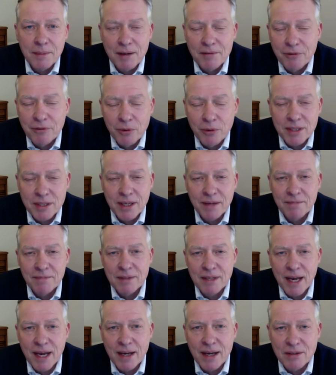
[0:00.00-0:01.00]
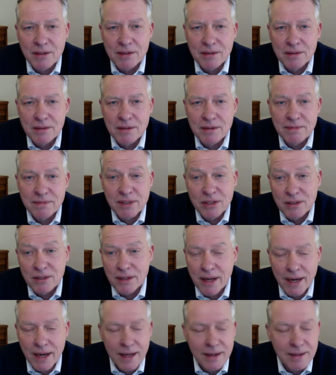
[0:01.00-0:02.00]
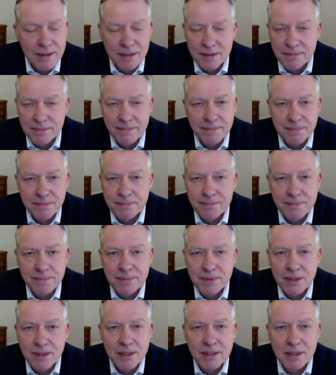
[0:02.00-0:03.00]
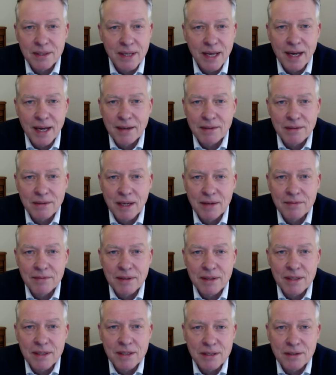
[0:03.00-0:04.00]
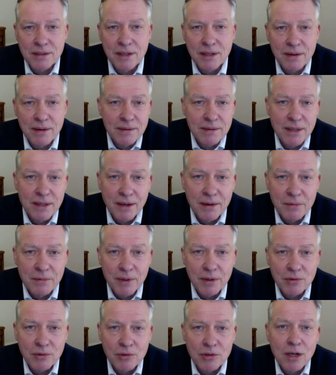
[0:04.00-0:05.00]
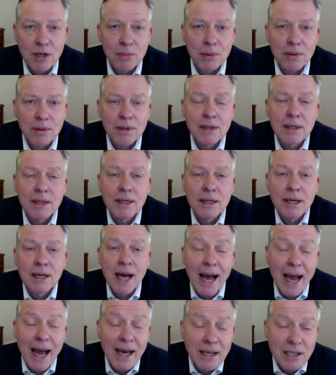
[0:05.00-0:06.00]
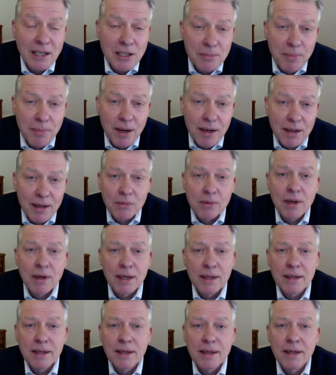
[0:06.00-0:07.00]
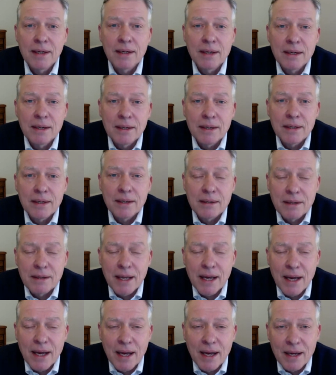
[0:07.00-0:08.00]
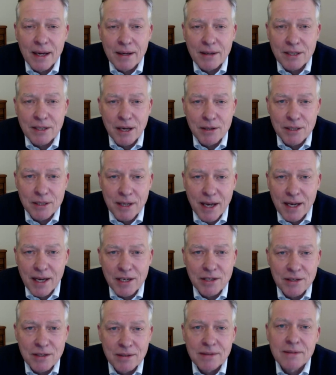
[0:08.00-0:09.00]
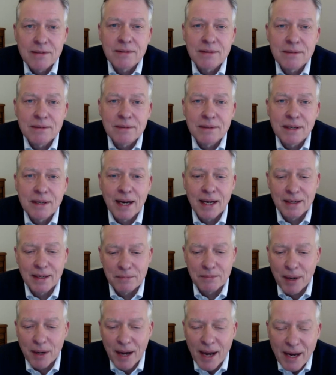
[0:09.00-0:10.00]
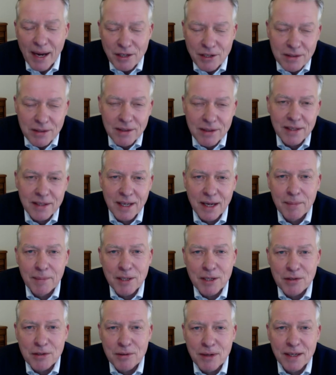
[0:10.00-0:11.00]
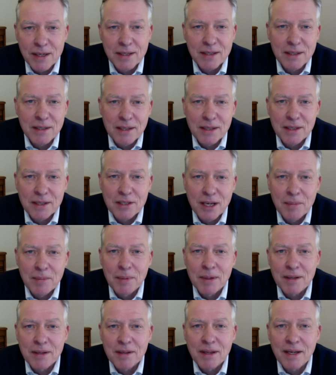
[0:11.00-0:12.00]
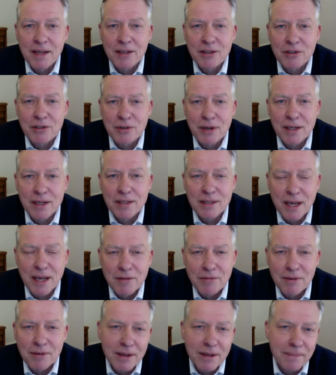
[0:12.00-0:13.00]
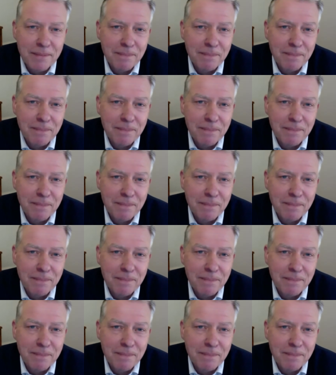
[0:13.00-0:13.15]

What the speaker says: like 47,000, could go down to 30,000 after this. It's in real trouble. And by the way, their association and by action, they demonstrated in the summer that they could trade safely.